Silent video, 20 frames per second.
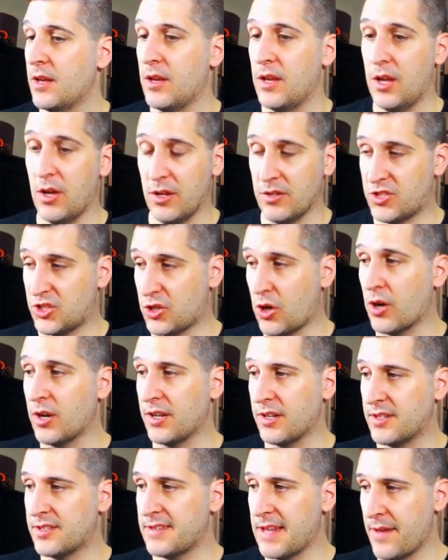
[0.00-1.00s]
It
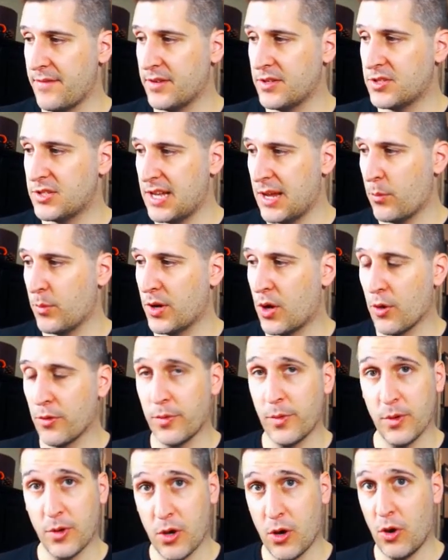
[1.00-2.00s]
started as 7, so now we go
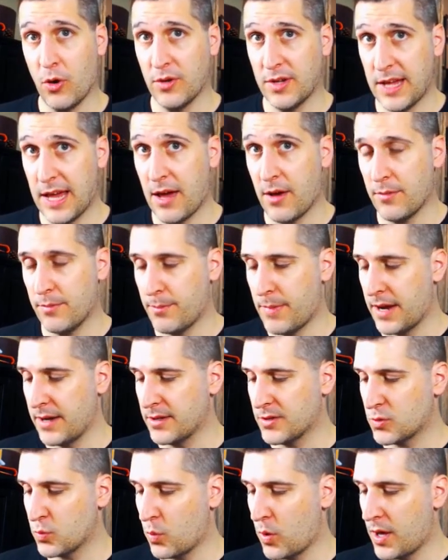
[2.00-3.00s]
through the code, count
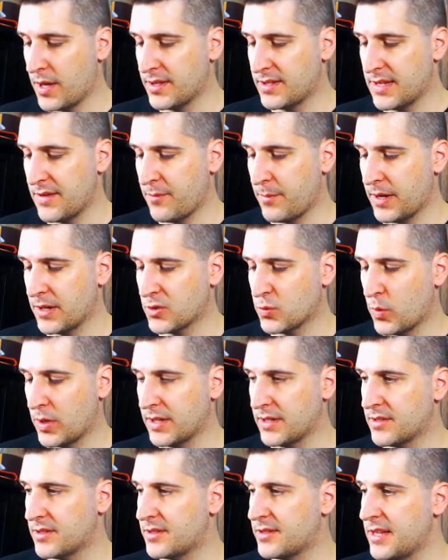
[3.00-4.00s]
minus 1, 7 minus 1
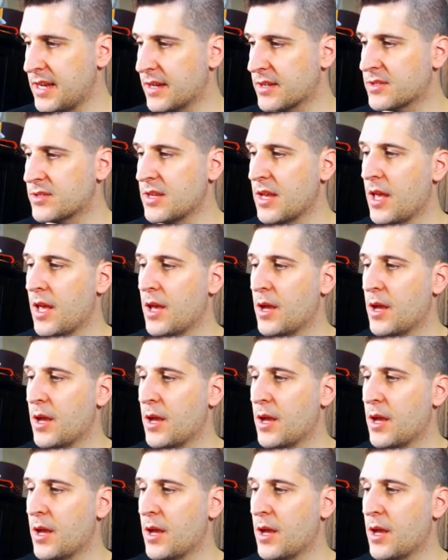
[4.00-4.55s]
is 6,